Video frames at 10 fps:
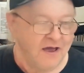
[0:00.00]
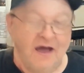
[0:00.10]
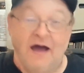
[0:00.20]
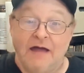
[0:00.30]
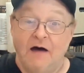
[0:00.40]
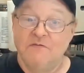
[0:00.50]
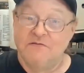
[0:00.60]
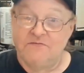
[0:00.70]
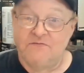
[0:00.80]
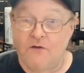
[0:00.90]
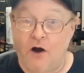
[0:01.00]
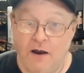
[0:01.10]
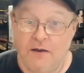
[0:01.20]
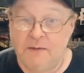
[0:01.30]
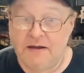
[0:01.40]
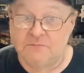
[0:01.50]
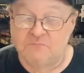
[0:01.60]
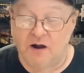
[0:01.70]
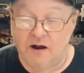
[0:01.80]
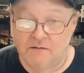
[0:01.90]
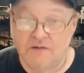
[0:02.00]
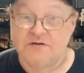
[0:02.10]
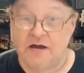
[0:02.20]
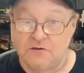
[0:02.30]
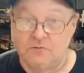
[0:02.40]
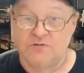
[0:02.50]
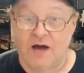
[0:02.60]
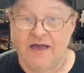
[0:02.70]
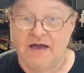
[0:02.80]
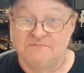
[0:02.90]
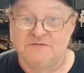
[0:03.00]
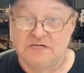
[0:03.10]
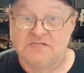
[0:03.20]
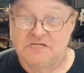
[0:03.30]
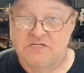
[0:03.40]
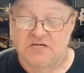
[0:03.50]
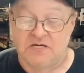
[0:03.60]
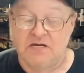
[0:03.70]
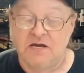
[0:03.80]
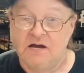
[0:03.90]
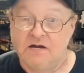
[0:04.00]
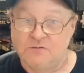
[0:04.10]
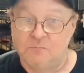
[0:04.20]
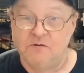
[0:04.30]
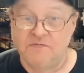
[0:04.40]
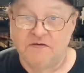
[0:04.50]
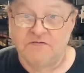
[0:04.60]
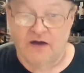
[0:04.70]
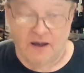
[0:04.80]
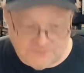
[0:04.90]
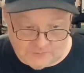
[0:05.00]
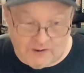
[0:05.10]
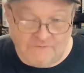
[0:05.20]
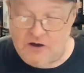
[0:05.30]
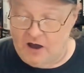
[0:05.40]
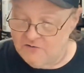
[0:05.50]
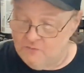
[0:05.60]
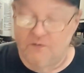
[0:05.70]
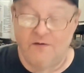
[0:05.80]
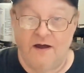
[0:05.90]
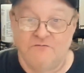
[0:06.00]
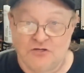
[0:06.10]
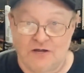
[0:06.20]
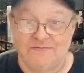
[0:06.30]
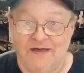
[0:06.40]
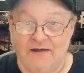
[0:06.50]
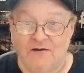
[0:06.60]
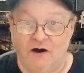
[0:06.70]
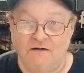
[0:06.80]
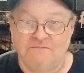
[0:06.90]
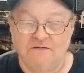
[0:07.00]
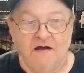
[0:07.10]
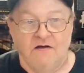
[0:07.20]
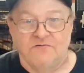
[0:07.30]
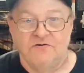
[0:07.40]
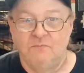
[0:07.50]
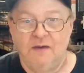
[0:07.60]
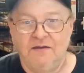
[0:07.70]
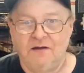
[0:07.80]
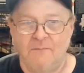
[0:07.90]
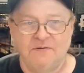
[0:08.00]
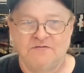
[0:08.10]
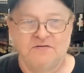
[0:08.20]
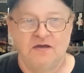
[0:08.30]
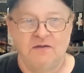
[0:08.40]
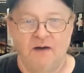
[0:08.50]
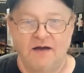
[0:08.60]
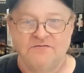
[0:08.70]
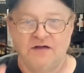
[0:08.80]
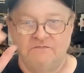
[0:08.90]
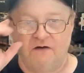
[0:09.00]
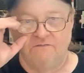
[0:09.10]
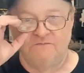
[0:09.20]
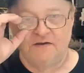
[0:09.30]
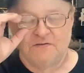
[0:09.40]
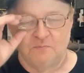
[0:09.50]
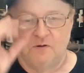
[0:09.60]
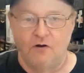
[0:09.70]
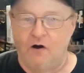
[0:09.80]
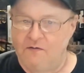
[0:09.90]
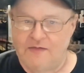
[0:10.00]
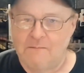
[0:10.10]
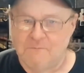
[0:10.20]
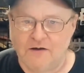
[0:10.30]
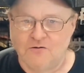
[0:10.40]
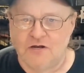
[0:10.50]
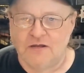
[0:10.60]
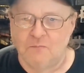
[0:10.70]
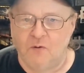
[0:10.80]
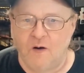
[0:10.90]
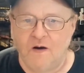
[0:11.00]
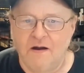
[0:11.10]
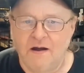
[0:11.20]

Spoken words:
Now, this is an automated progress. I use IFTTT to put these up, so I've gone over and I've shut that off, so you may not be seeing my stuff on Facebook all that much anymore.